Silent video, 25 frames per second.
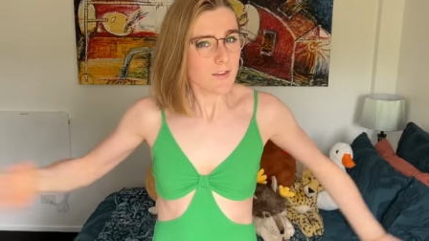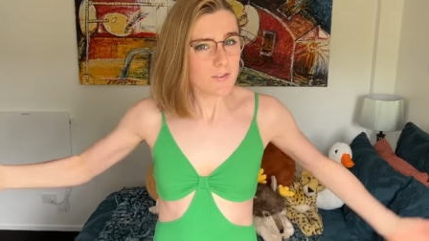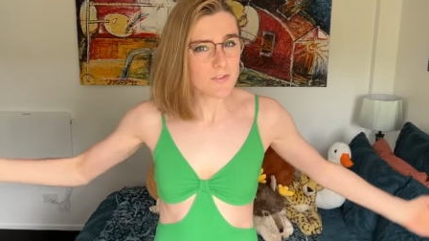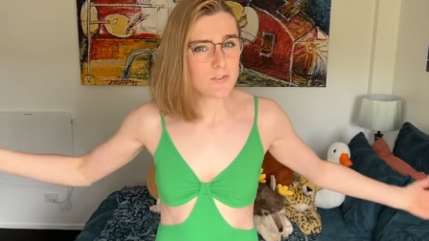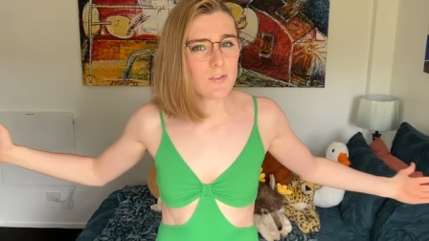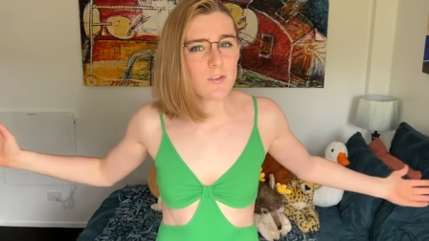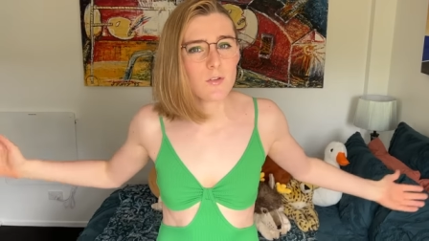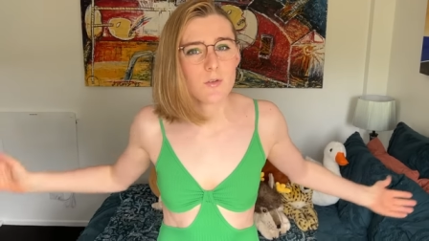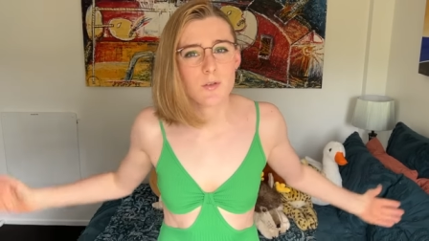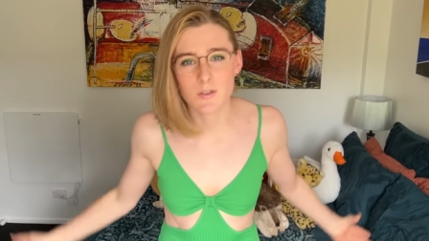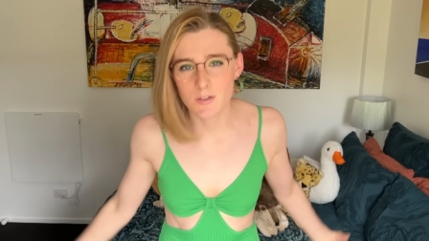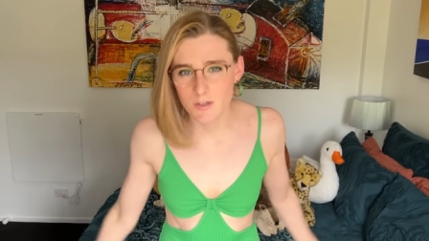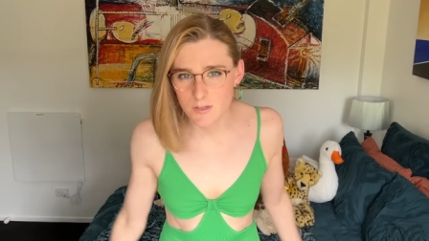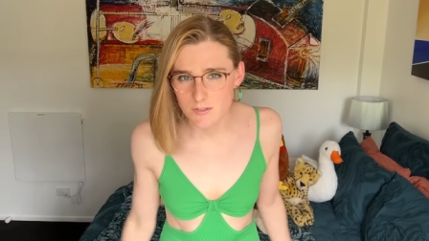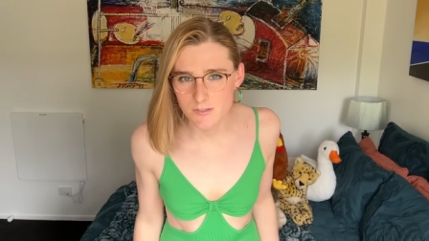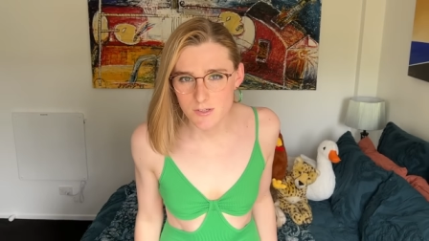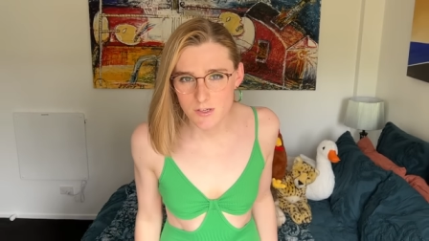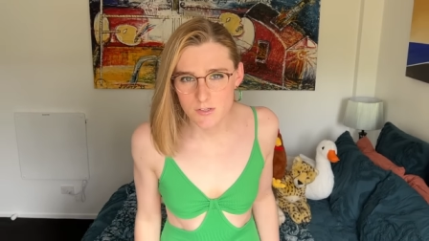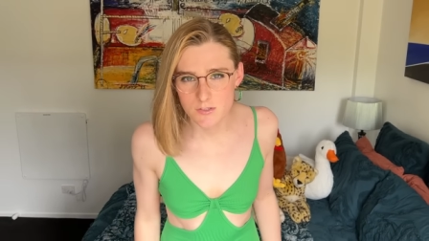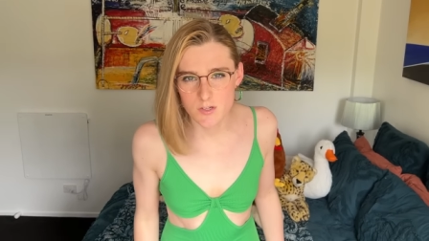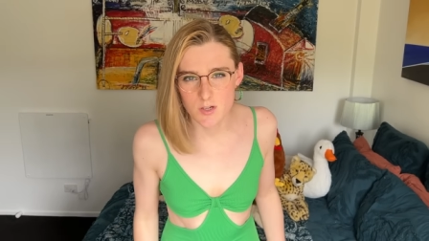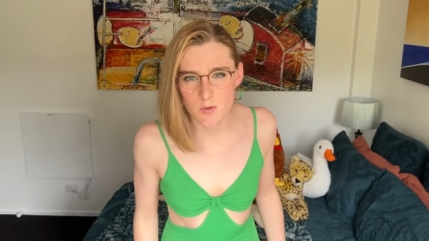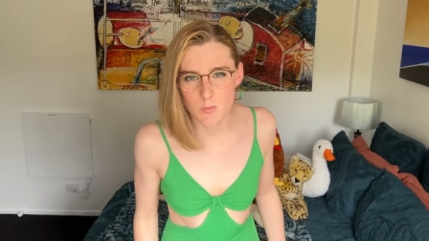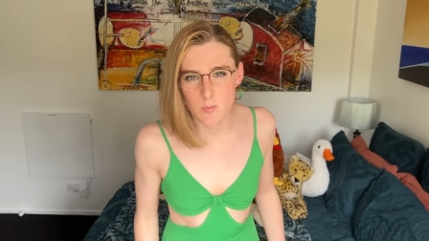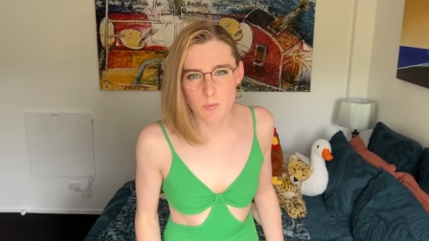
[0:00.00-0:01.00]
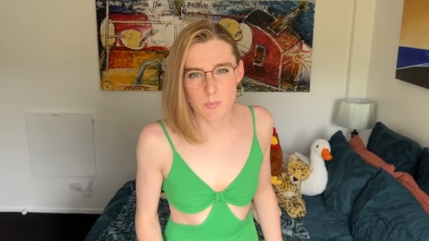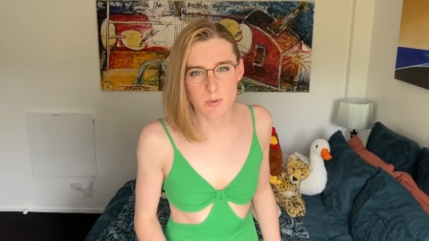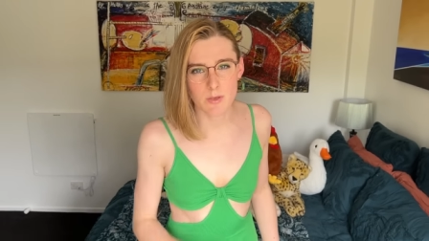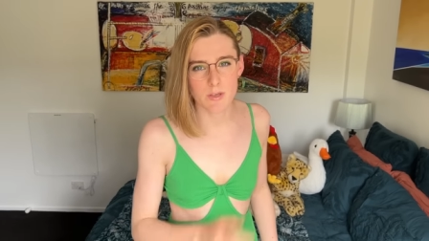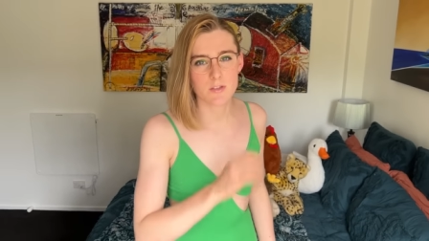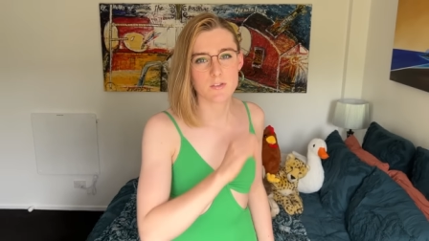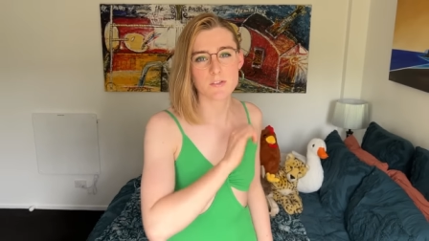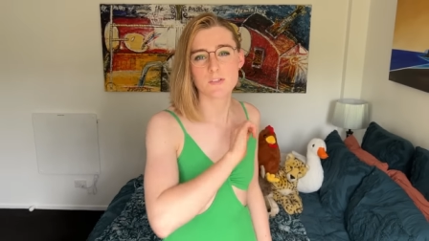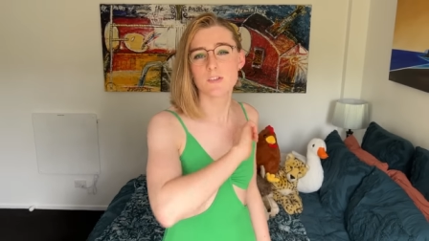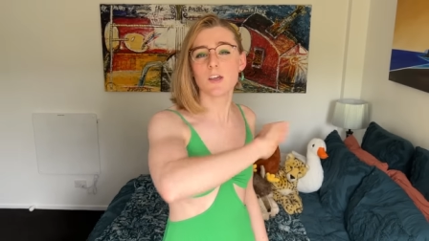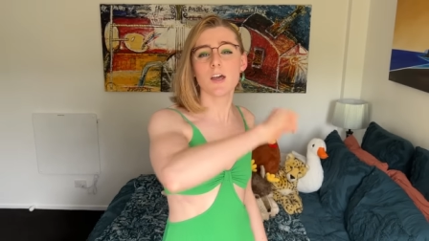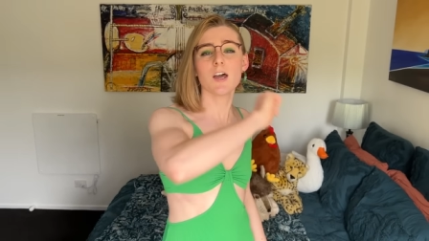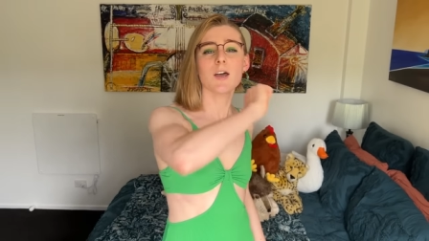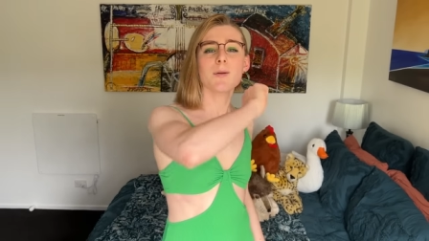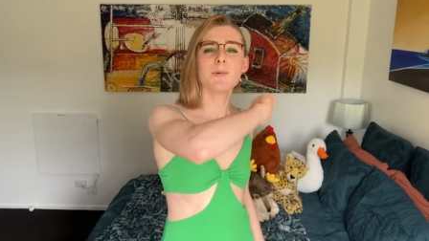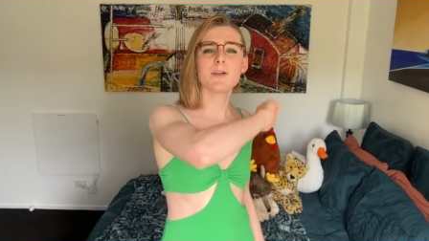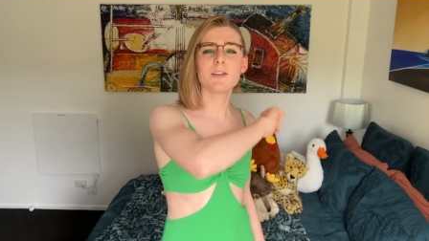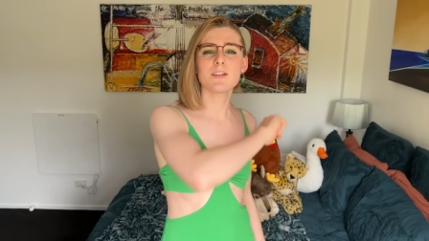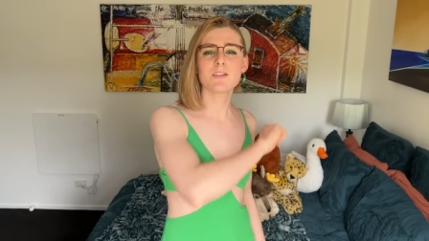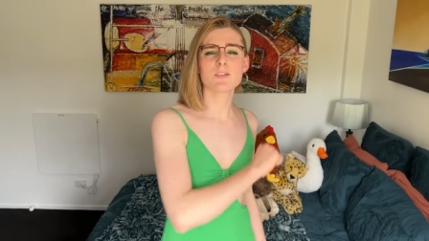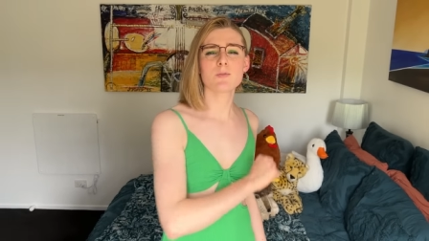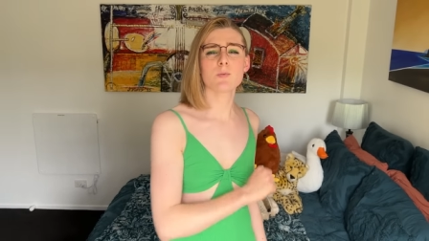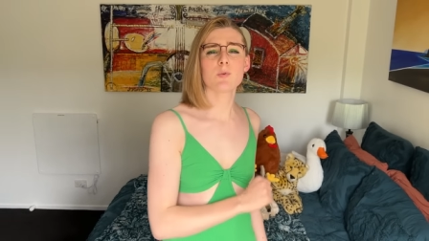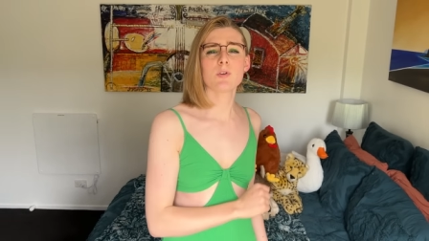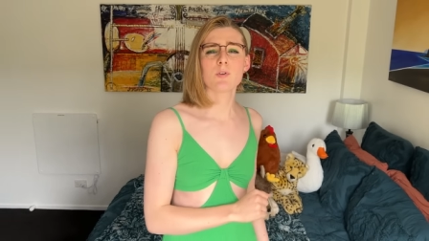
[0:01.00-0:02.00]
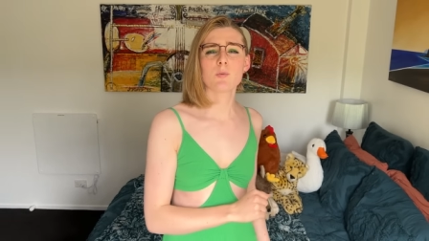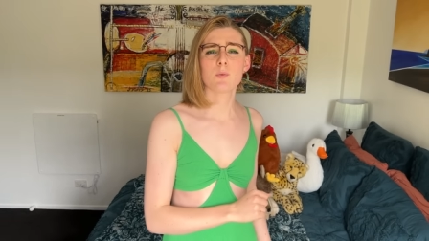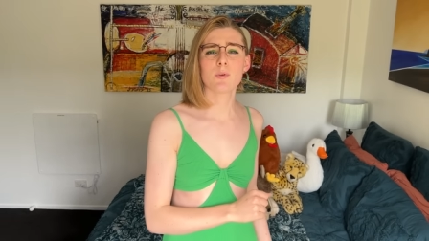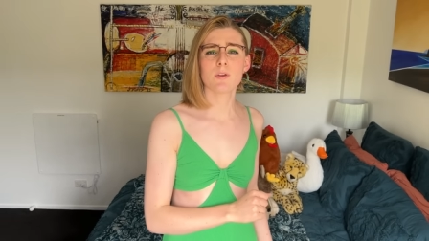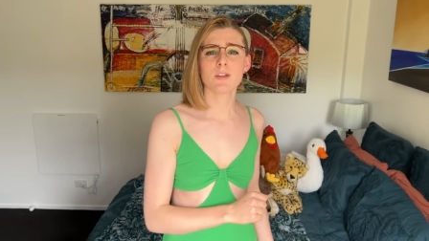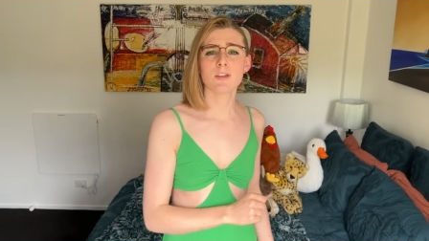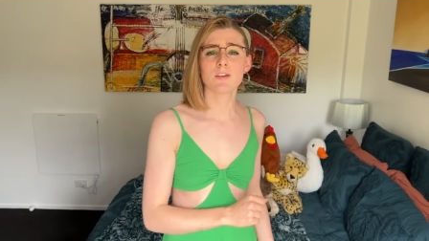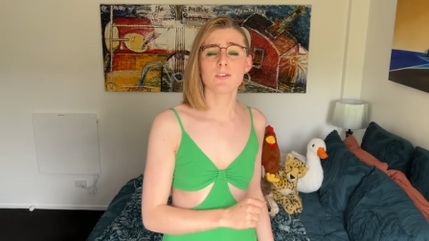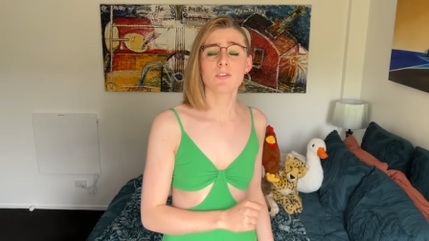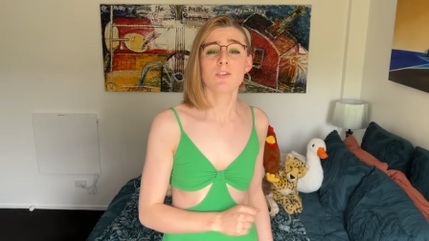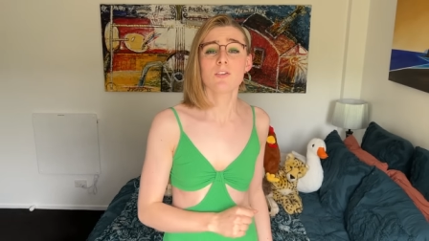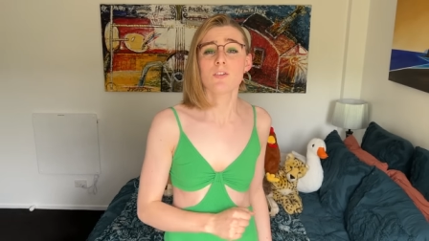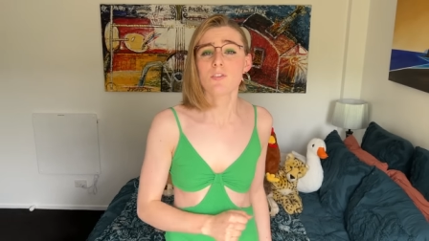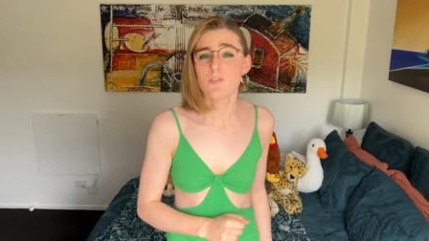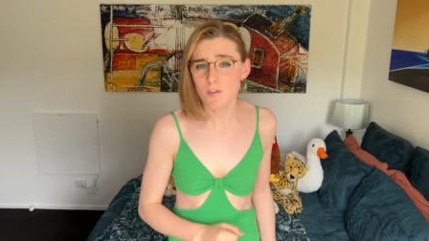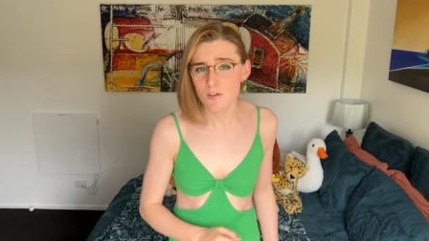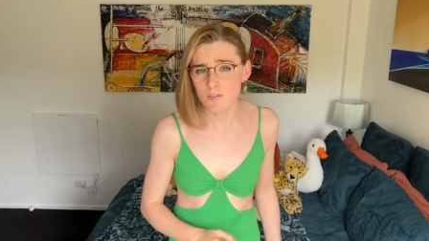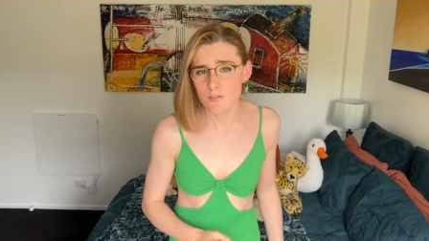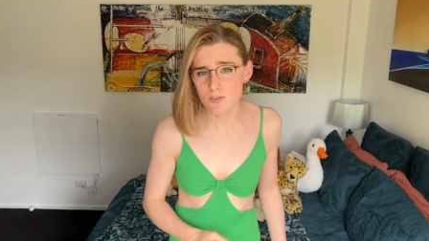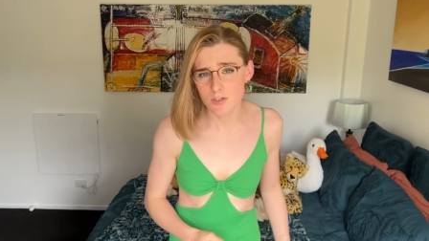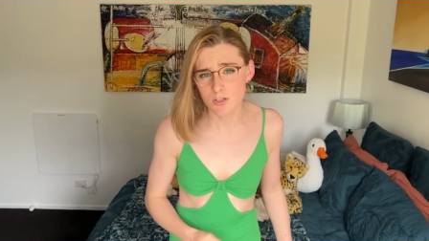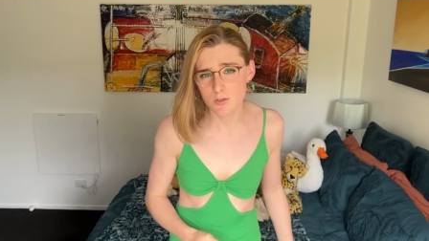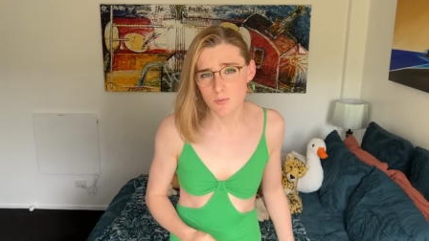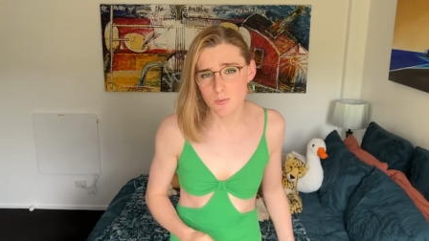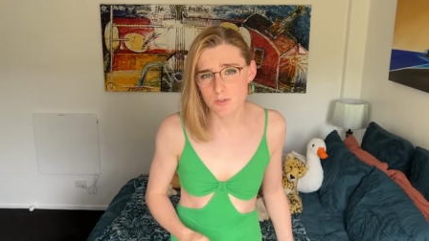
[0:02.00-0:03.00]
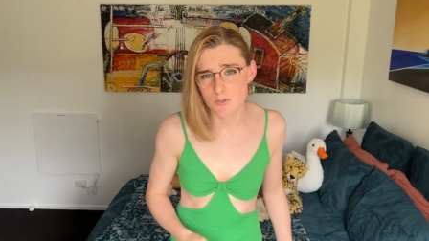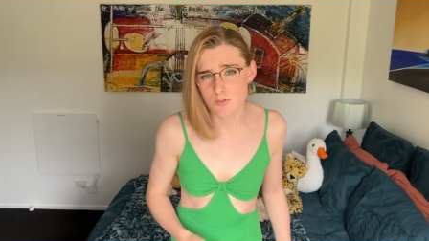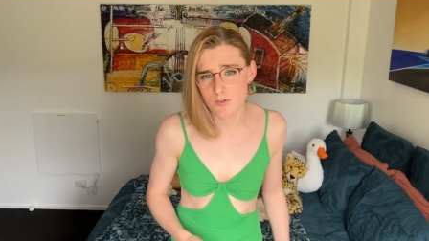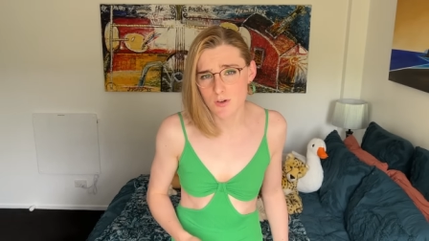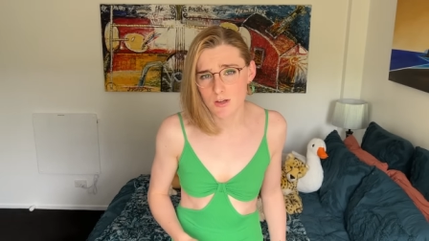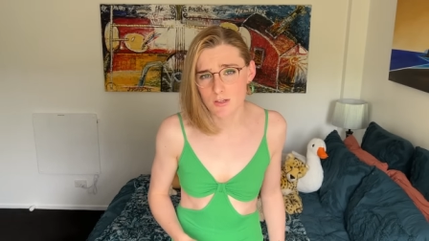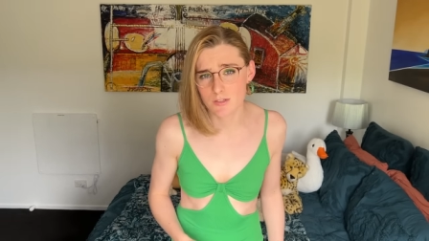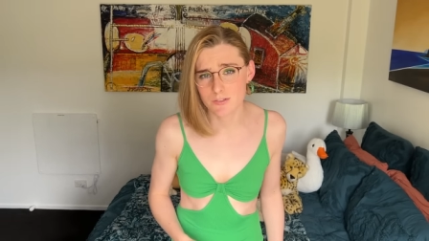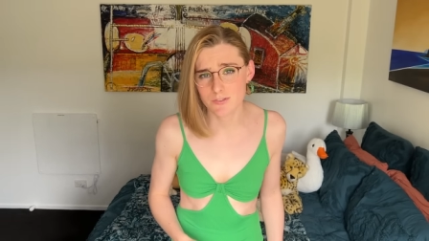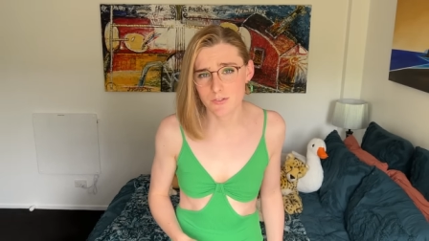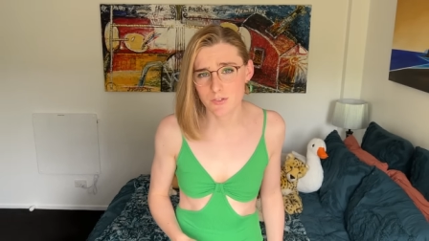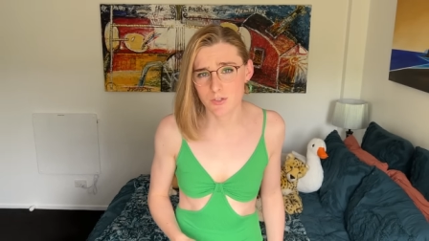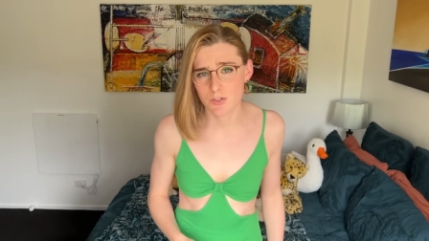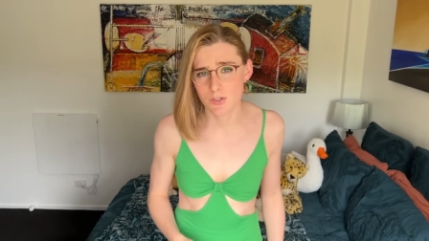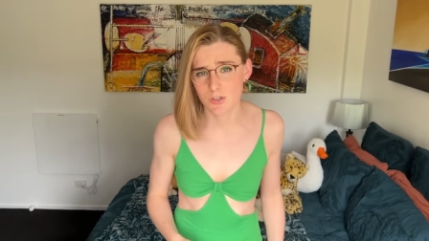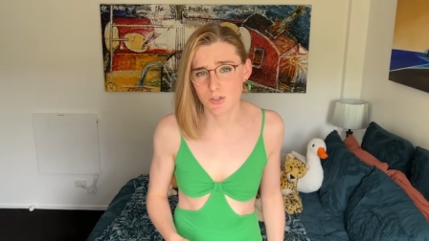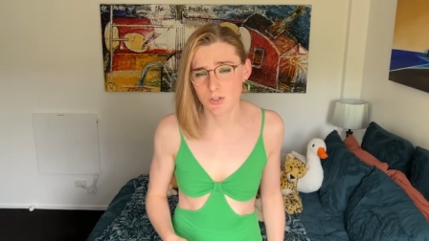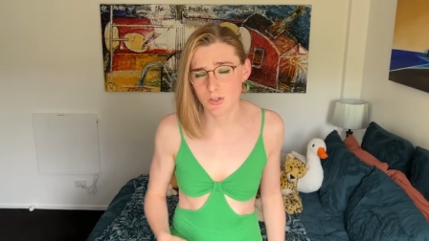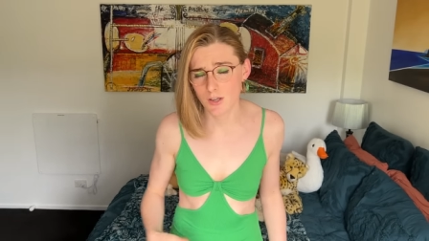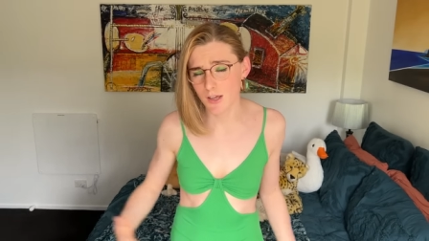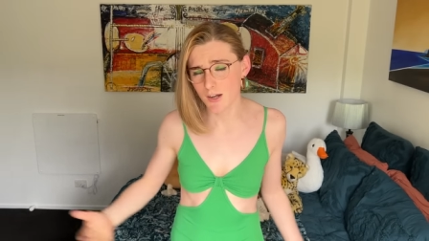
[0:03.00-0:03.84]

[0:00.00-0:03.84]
How's it going, guys, girls, and NIMBY pals? I'm Alice in Wonderland, your favorite Q E trans girl,